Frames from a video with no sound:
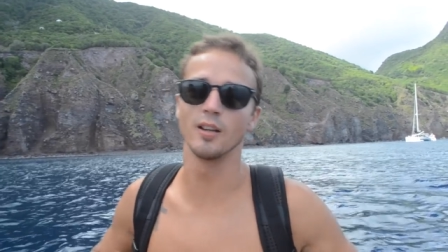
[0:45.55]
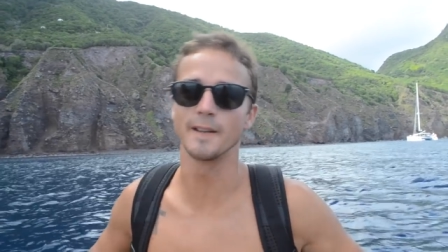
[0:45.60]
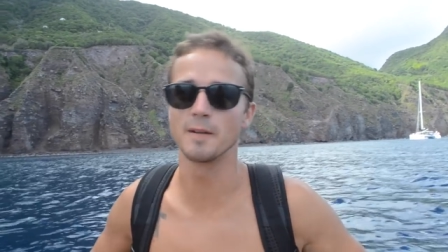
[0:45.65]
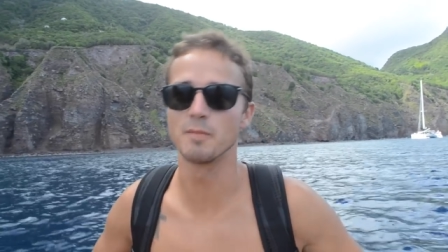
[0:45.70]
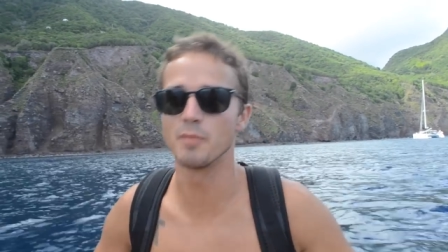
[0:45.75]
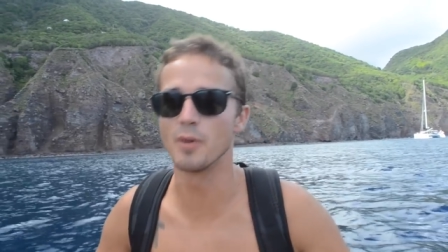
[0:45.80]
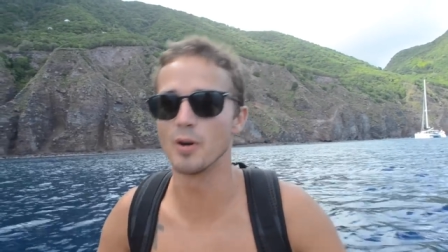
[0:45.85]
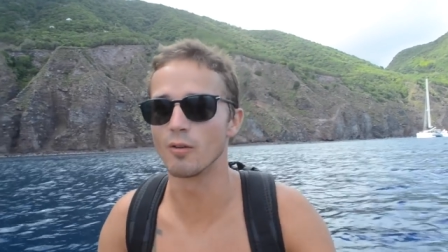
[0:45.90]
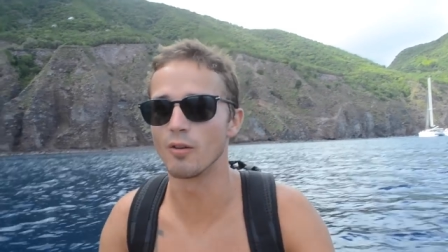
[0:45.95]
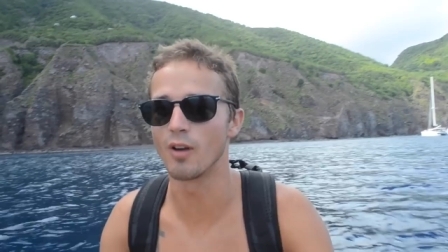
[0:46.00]
your
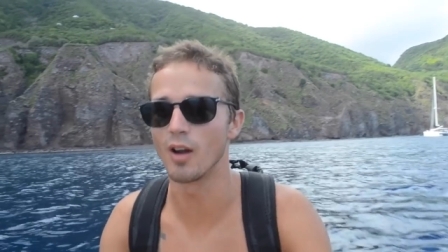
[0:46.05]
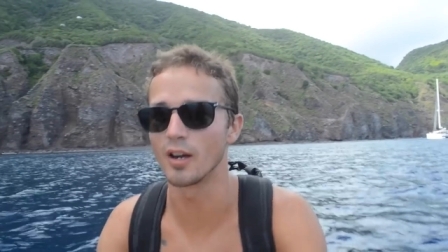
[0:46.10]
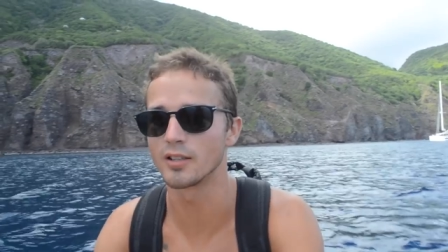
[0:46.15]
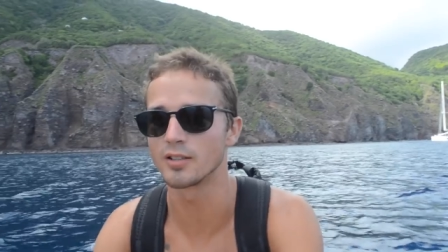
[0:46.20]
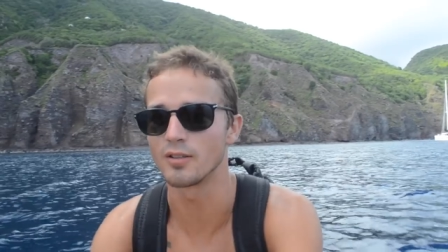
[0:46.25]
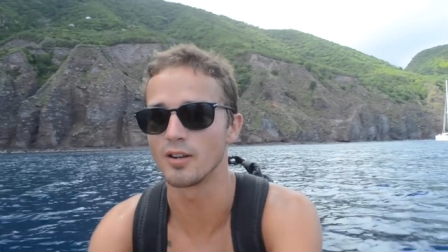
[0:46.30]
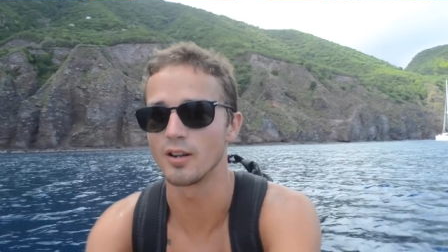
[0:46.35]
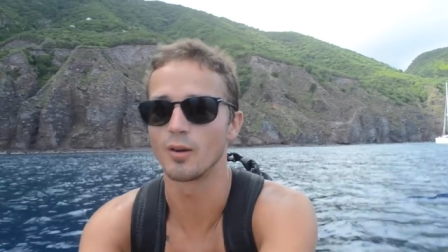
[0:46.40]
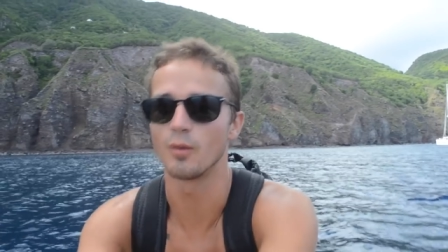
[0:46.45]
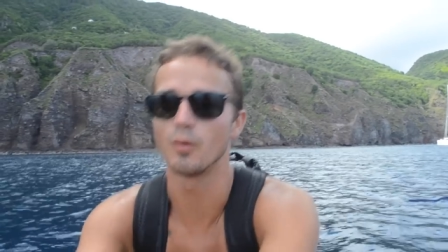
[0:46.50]
boat
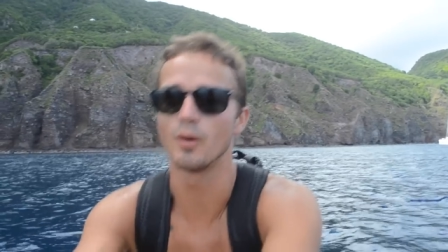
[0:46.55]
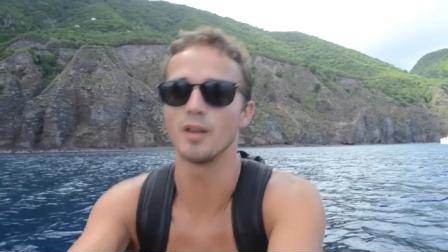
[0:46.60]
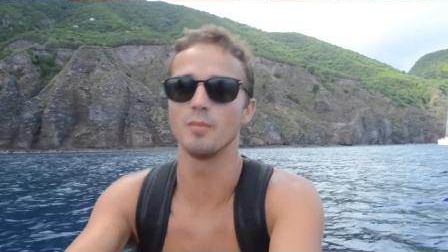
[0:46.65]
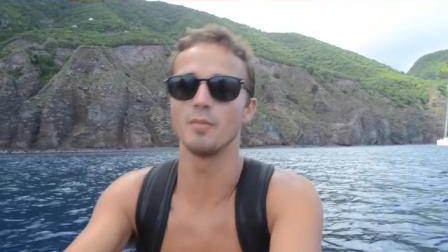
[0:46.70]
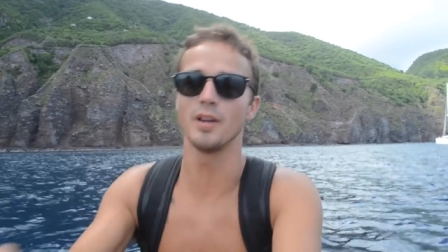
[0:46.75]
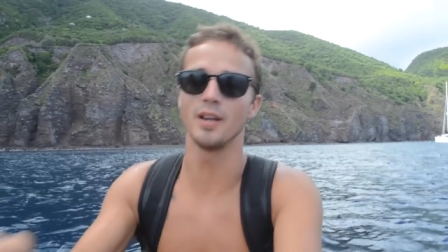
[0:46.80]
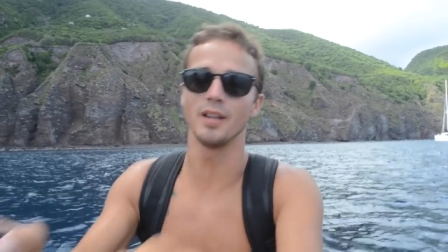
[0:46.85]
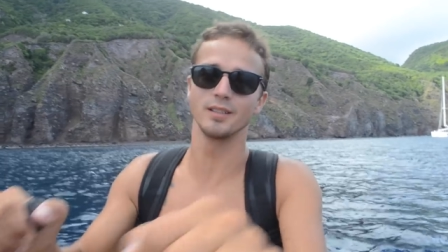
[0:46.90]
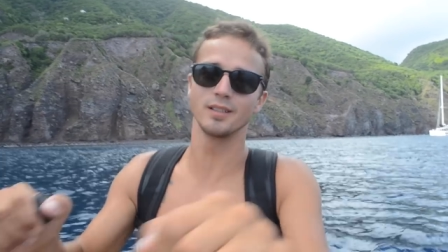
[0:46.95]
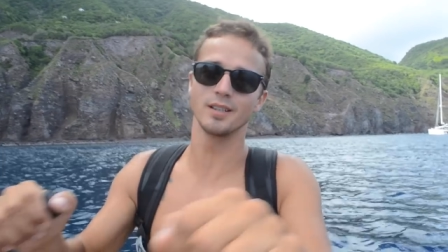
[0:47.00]
rocks around quite a
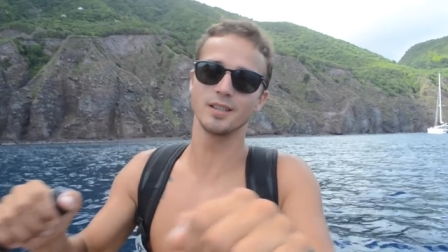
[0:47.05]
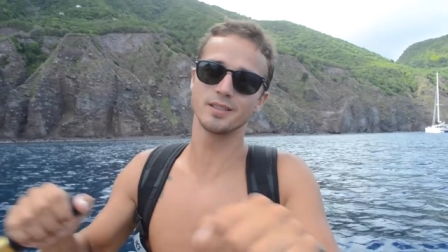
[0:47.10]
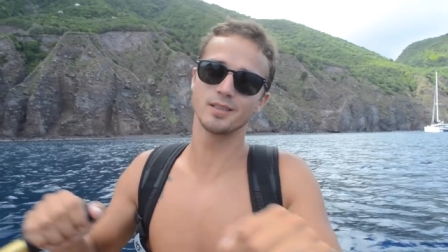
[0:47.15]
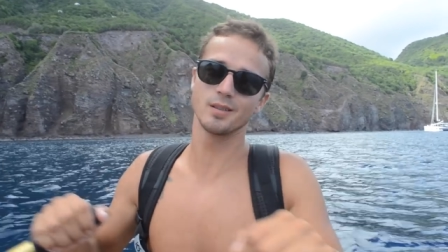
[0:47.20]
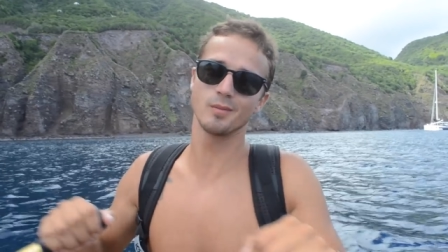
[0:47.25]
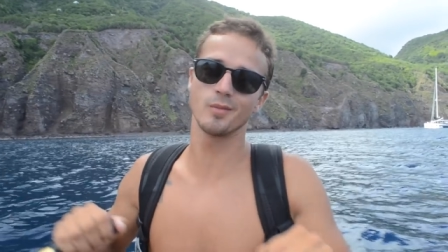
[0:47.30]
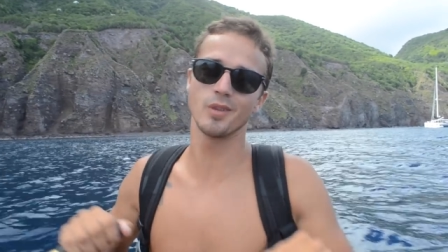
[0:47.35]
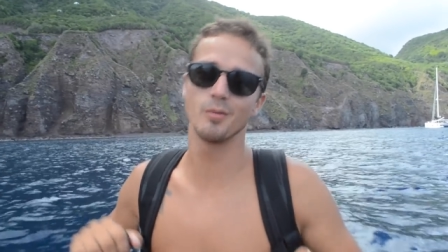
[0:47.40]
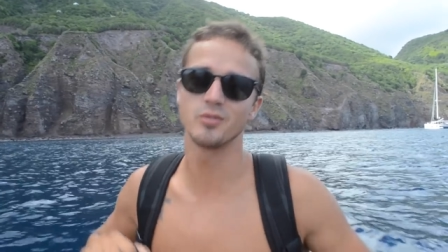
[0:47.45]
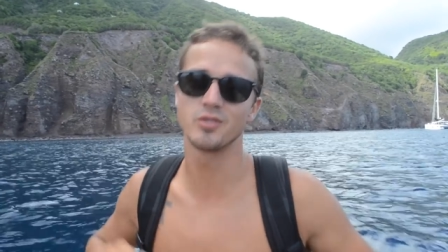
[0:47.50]
bit and can
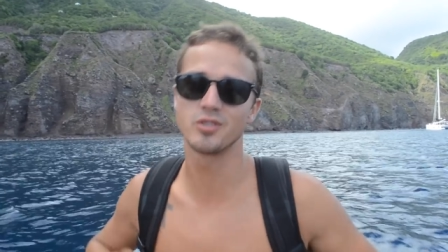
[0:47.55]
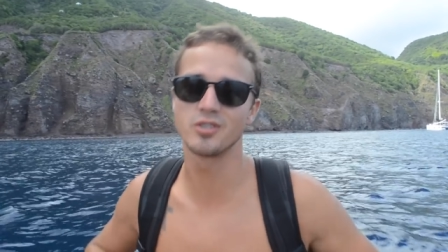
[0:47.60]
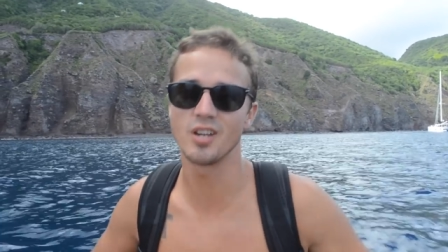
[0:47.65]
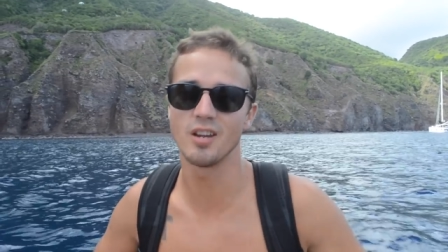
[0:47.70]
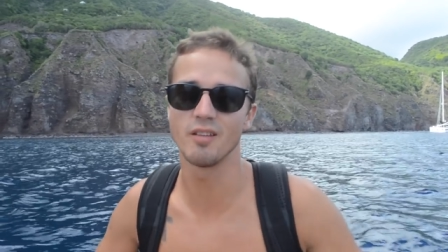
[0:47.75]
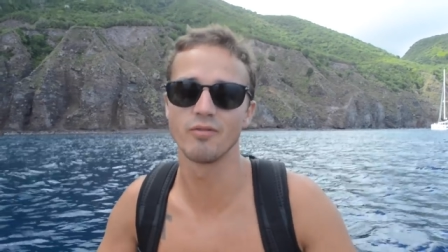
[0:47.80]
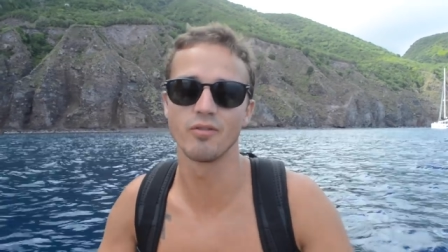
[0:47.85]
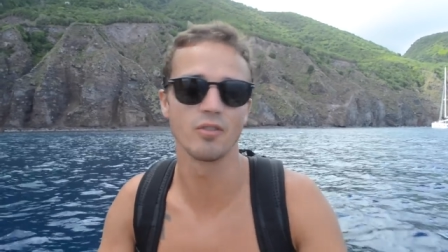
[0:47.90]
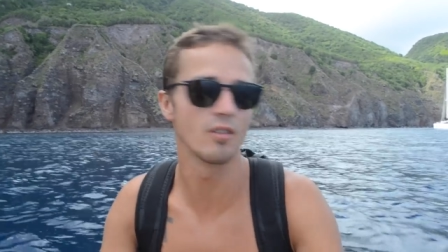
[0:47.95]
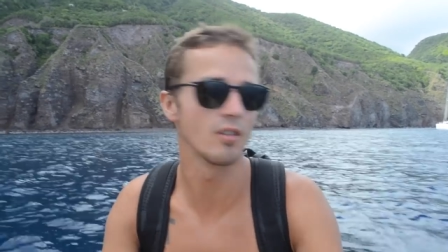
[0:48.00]
sometimes
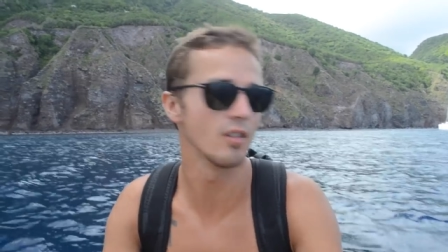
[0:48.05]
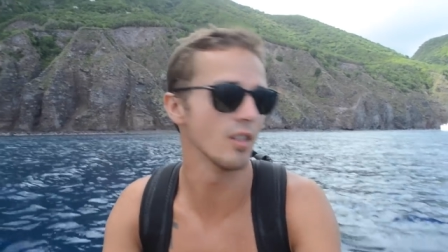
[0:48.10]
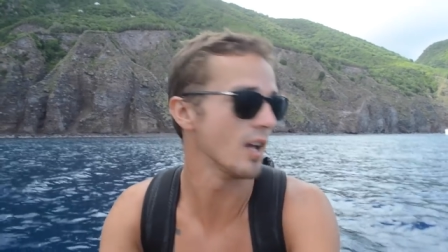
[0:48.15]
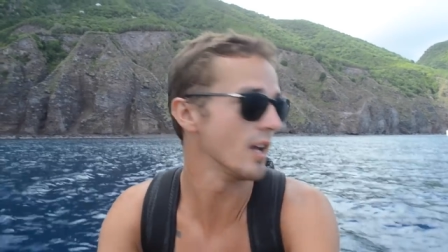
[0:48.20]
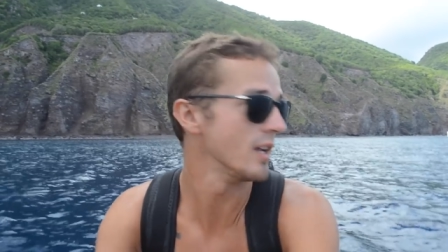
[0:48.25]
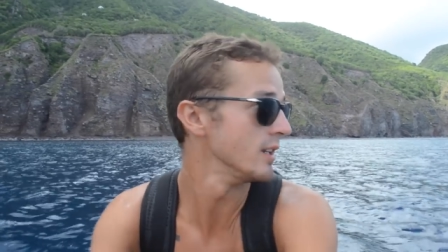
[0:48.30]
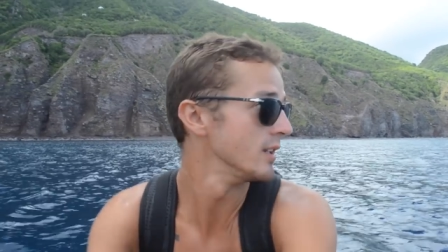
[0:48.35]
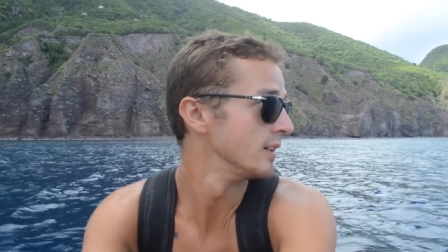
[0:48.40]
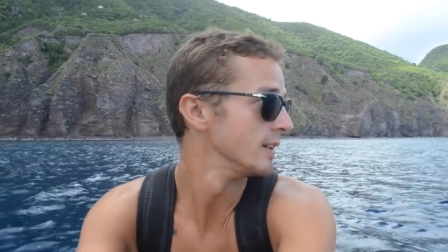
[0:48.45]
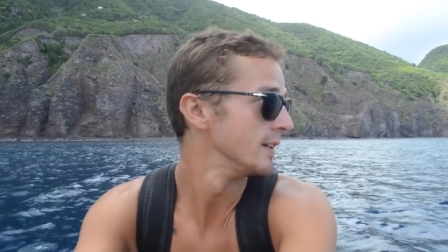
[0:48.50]
chafe through the
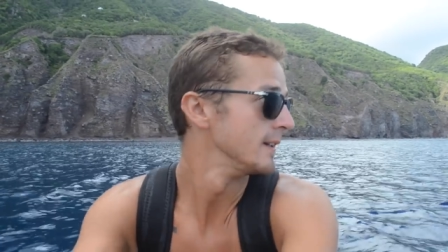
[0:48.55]
line.